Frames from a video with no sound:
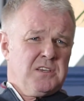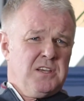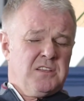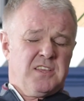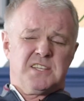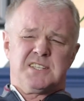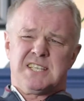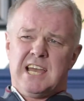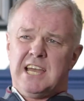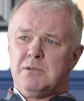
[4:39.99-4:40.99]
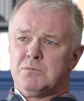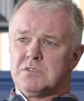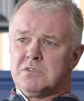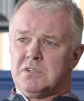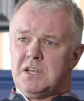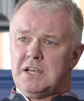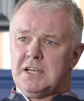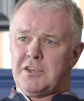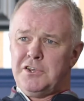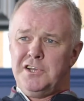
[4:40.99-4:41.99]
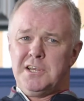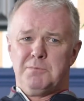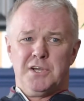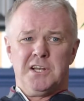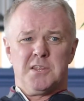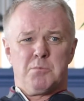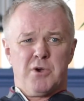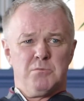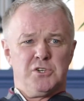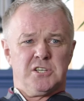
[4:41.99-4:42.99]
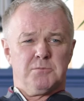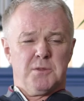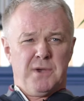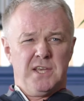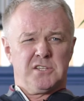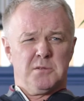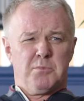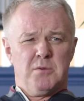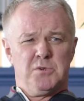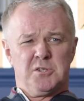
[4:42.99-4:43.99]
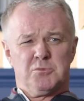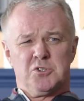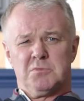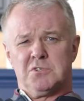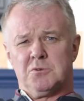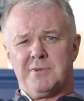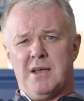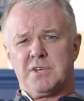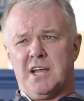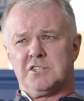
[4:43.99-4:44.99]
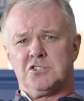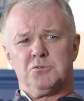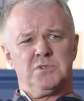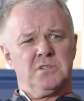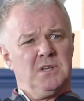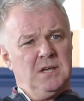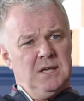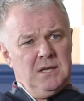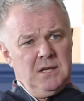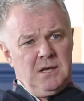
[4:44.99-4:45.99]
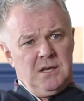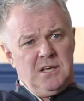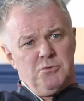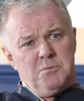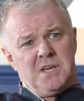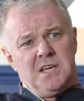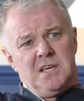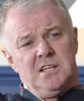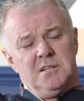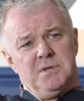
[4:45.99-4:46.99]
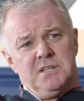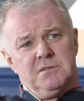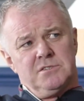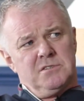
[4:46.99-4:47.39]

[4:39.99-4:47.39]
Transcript: I think at times the hurly-burly, the Premiership, the pace of the Premiership sometimes catches up with Mickey a little bit.